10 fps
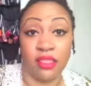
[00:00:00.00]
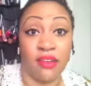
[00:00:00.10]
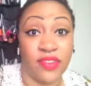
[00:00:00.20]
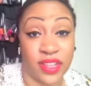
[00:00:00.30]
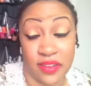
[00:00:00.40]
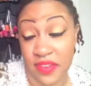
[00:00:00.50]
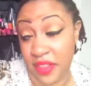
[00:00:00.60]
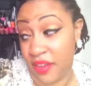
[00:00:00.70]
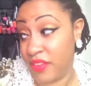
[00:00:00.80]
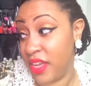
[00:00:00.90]
love it love it
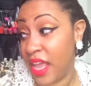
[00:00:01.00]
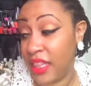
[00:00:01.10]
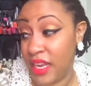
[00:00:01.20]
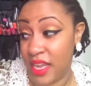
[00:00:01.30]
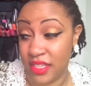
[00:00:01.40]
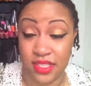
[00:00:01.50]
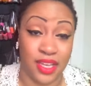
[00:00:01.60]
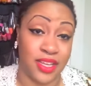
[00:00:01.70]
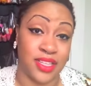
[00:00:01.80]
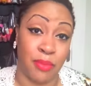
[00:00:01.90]
love it and the next thing
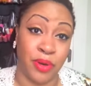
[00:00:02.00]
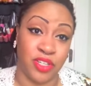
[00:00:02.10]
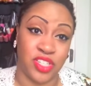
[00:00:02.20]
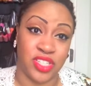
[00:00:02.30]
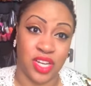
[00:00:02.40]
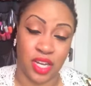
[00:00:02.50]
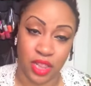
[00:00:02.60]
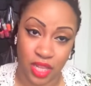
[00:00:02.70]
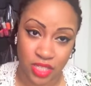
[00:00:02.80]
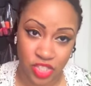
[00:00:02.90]
is I purchased a
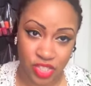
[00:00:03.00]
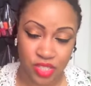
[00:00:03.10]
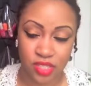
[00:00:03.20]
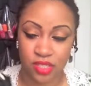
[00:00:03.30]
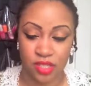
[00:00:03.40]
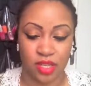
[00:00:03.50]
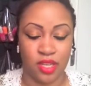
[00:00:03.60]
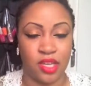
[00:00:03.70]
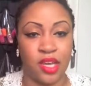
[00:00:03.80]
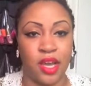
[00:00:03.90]
clutch
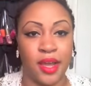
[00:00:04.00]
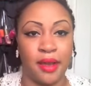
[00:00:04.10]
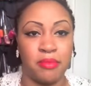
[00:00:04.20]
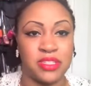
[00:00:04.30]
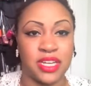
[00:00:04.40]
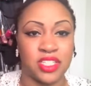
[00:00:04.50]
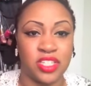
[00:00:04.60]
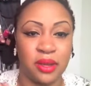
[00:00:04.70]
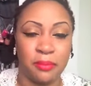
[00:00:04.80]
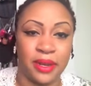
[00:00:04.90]
um, it's
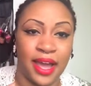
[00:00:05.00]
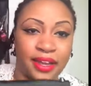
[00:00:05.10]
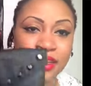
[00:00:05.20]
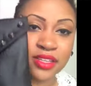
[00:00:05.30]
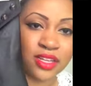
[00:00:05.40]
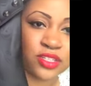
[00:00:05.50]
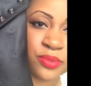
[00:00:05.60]
actually a black clutch